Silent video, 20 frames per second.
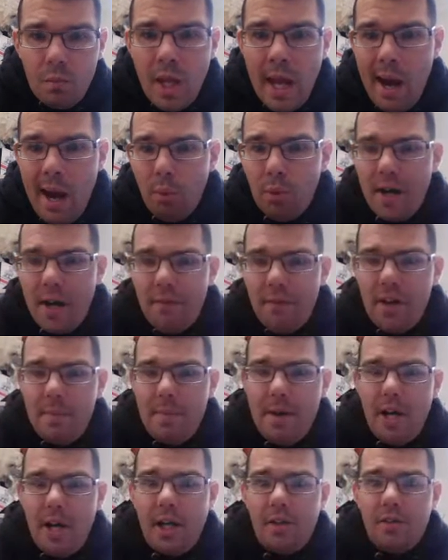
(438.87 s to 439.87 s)
how were
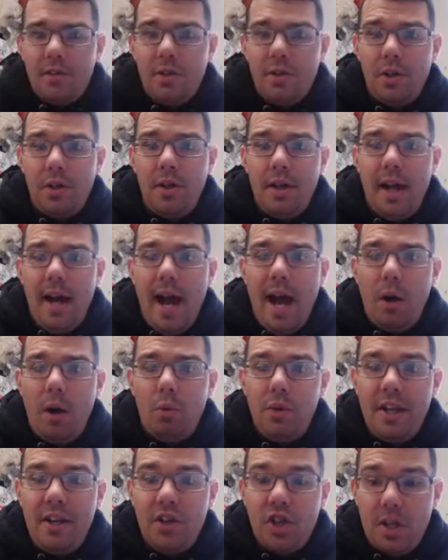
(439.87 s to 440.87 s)
African Americans?
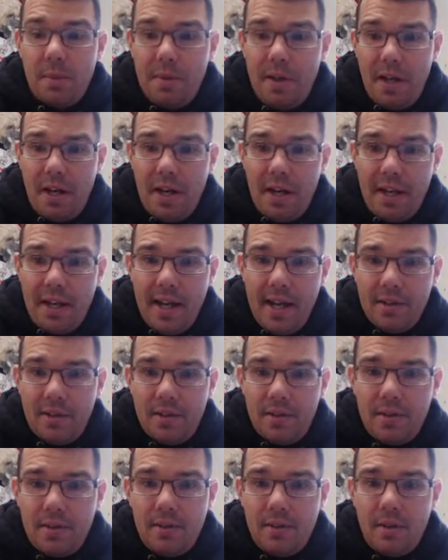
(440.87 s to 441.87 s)
How were they discriminated
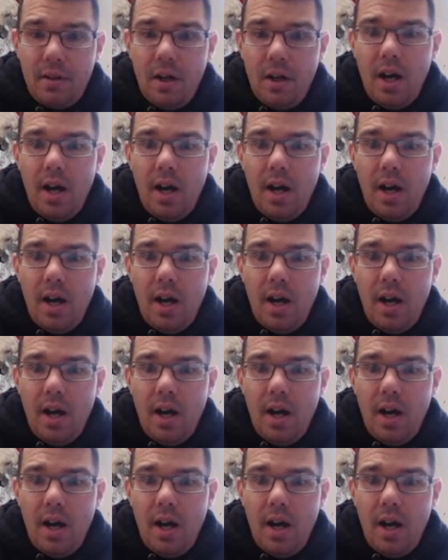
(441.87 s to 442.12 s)
against?